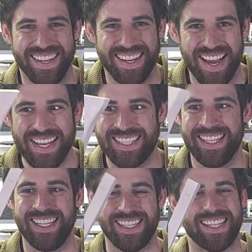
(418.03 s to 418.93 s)
Nice
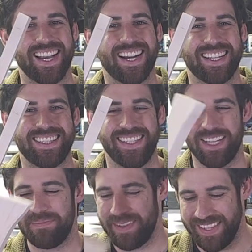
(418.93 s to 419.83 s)
and easy. Got it cleaned
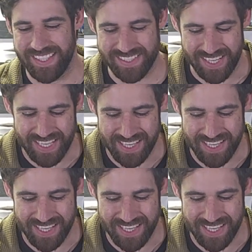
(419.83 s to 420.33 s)
up on the inside.